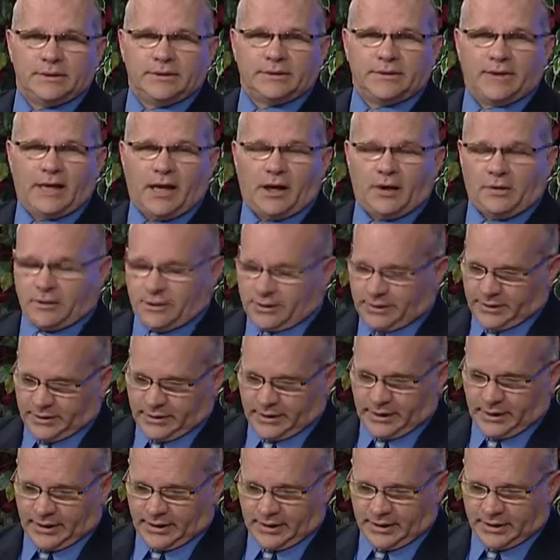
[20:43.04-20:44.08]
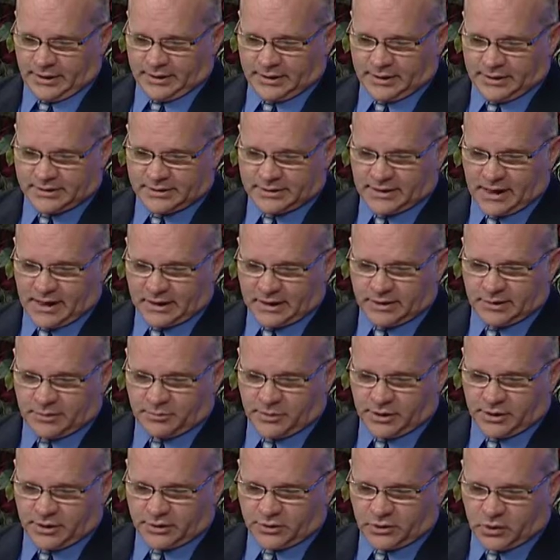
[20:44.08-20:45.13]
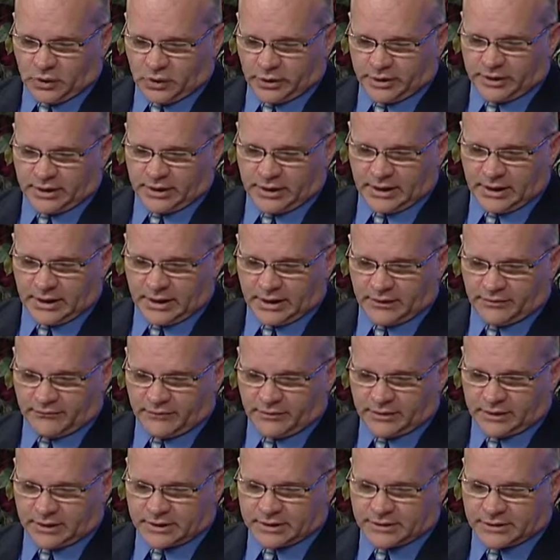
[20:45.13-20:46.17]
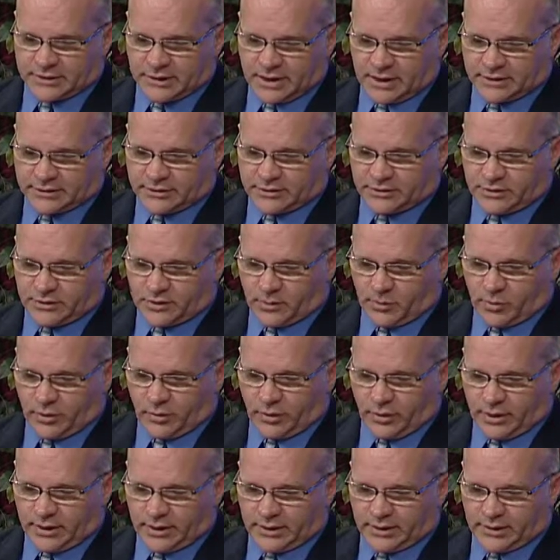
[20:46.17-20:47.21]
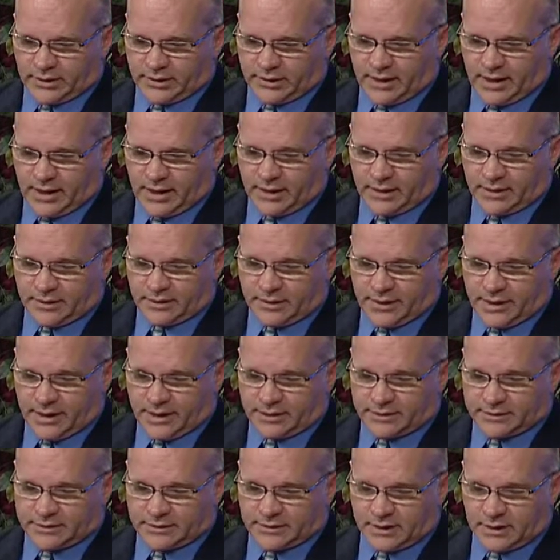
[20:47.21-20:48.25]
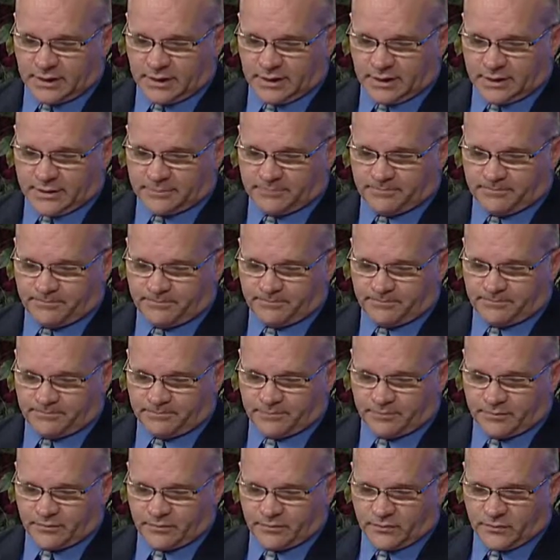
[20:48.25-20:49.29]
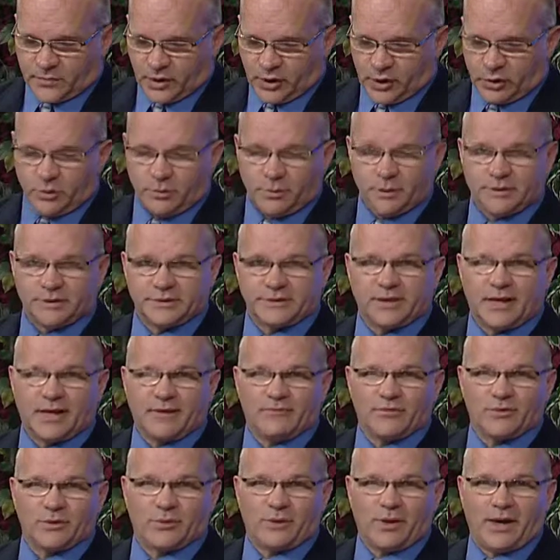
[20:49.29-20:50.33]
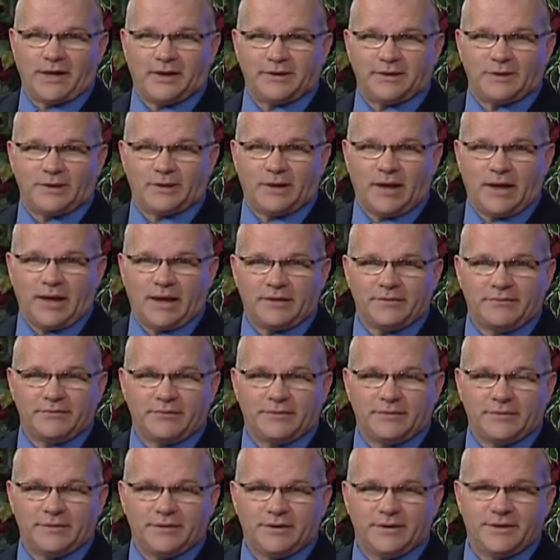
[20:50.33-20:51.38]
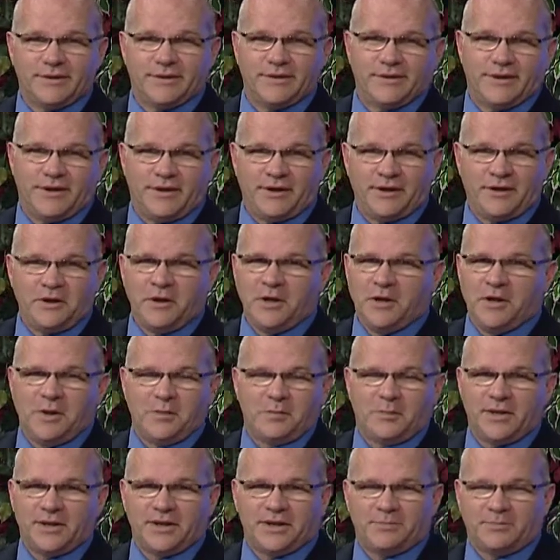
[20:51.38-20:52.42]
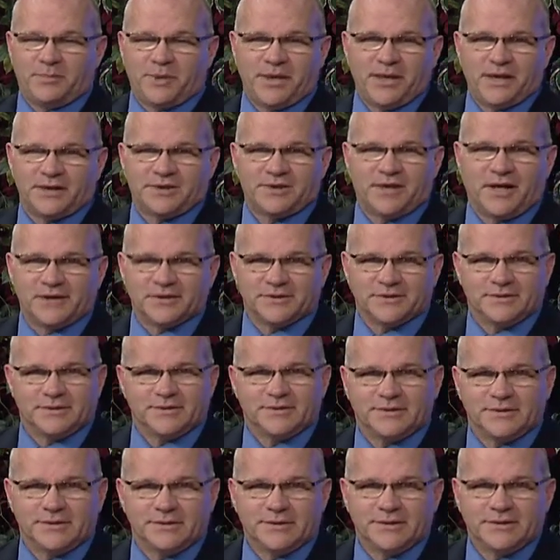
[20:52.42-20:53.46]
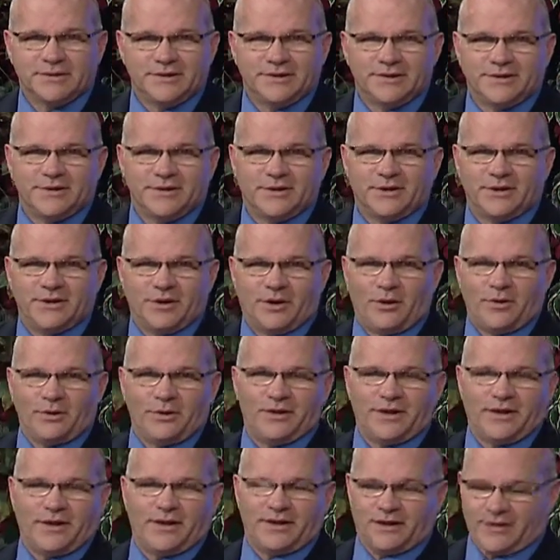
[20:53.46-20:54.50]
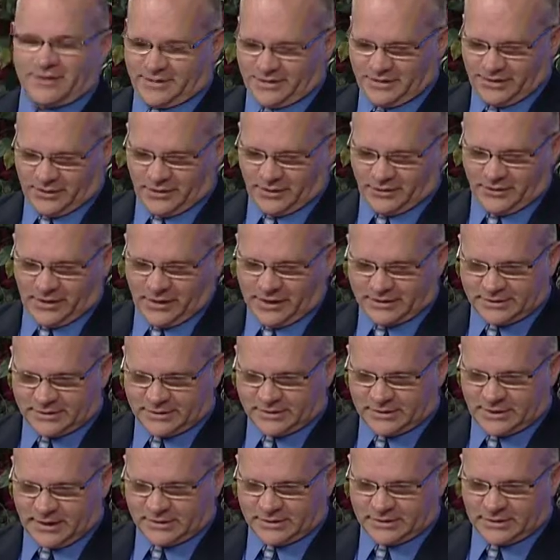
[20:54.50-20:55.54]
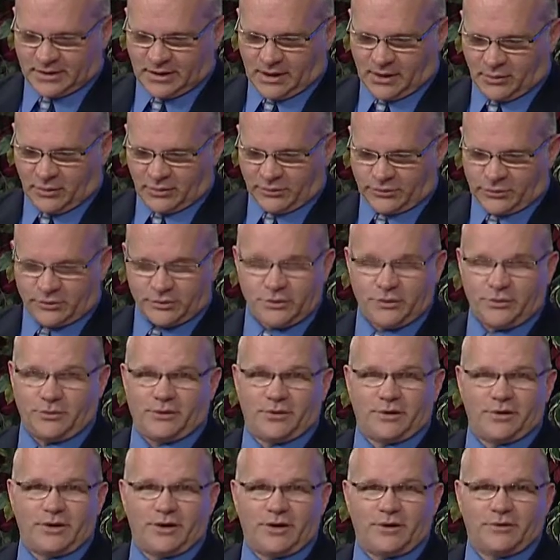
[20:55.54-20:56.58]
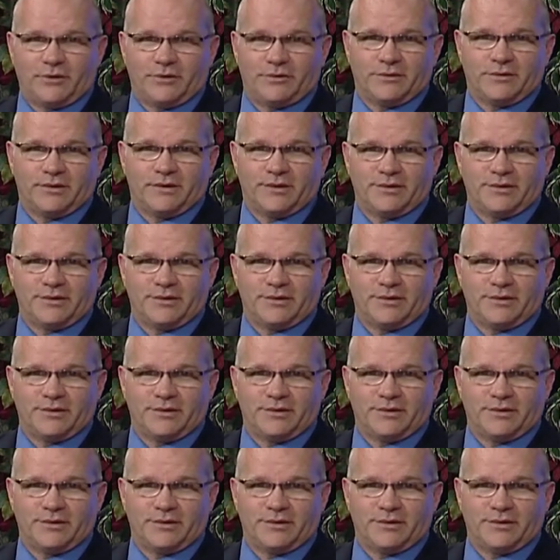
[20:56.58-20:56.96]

Now, I guess that could be a good thing if it extends to the point then that humans have the right to life, but it doesn't. You know that's not what they're doing there.